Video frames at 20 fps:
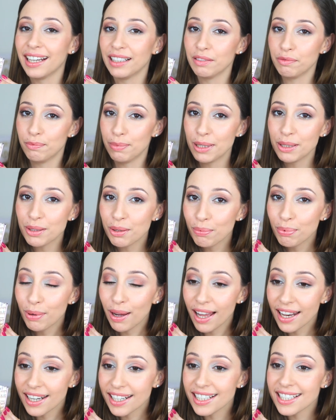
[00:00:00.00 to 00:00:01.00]
I have been to
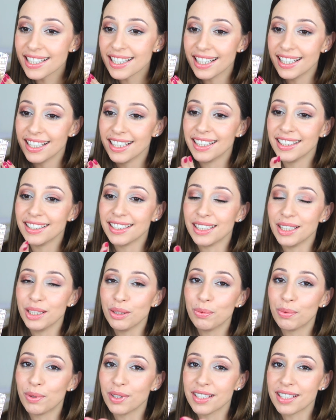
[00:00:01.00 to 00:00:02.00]
Paris and
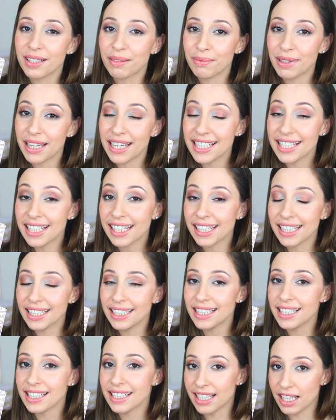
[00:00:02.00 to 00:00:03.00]
it was amazing.
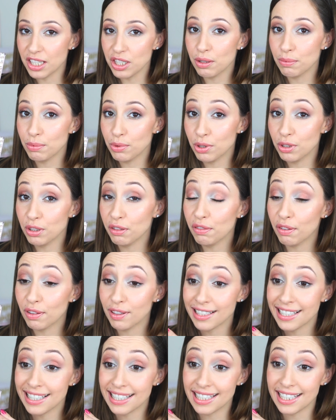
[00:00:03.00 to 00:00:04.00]
It is such a
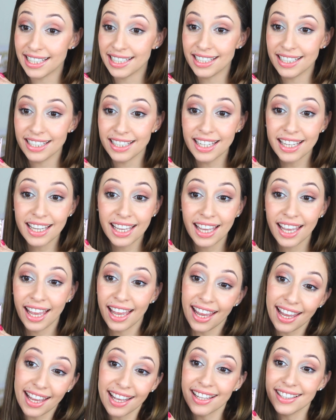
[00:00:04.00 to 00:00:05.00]
beautiful city
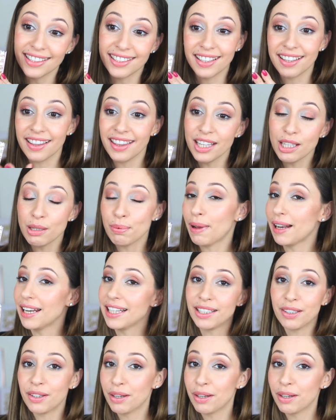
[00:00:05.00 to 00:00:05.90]
and this palette